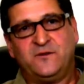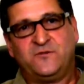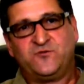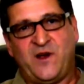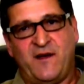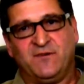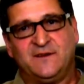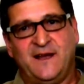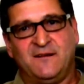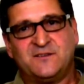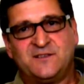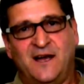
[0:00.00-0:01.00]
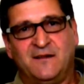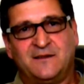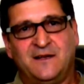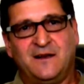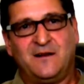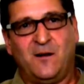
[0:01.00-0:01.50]
traveled down south to
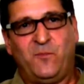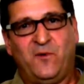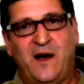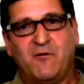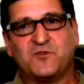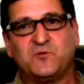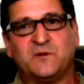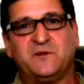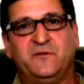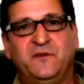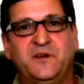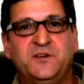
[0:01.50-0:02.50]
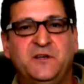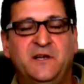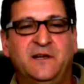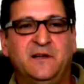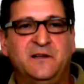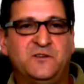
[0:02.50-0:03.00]
get a couple hours worth of fishing in
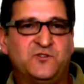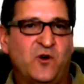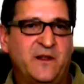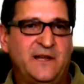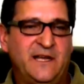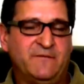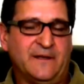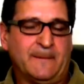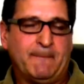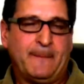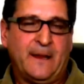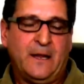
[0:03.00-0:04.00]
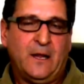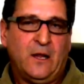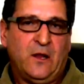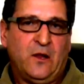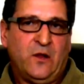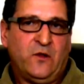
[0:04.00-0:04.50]
and enjoy the evening.
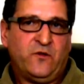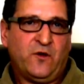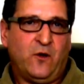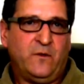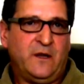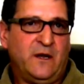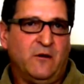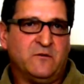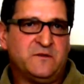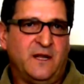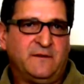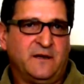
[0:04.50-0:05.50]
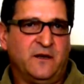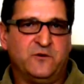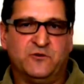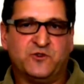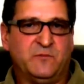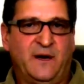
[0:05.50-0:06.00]
So there's nothing
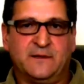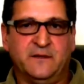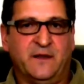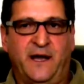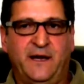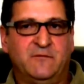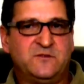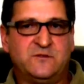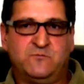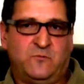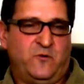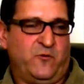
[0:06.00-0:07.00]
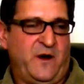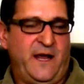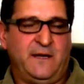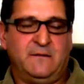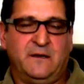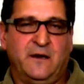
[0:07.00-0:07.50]
unusual about the night. It was
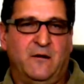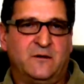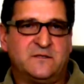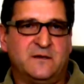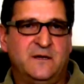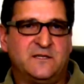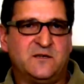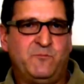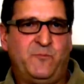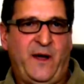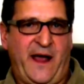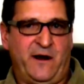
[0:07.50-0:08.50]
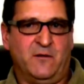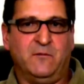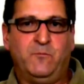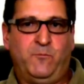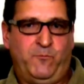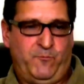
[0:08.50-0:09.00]
great. It's
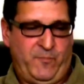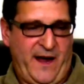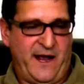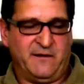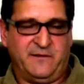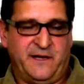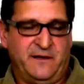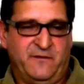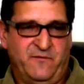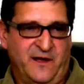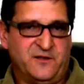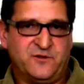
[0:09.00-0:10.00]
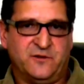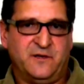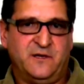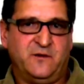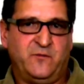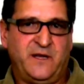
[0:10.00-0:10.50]
a paddling adventure,
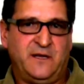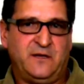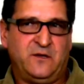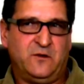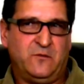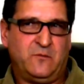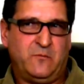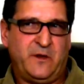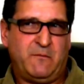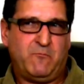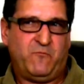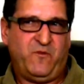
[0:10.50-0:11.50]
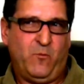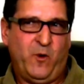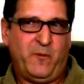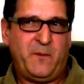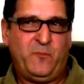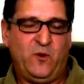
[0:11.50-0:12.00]
and we from
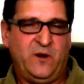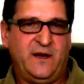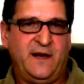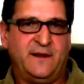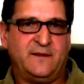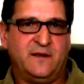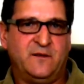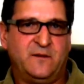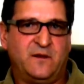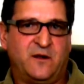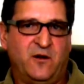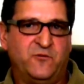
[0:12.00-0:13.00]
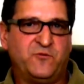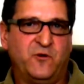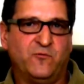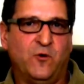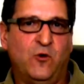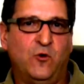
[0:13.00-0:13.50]
where we put in at the country
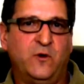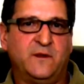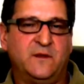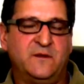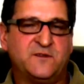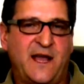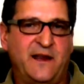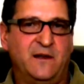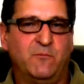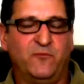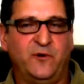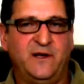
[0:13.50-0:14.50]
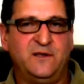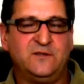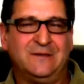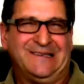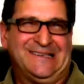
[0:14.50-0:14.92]
road at the side of the bridge,